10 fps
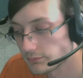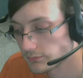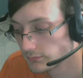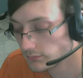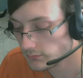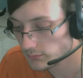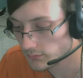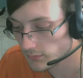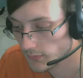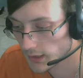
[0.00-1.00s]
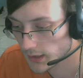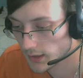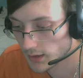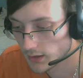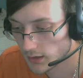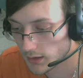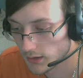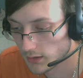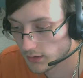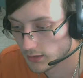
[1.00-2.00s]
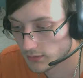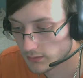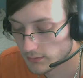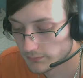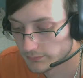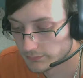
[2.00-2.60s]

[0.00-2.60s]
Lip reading: Nothing is said.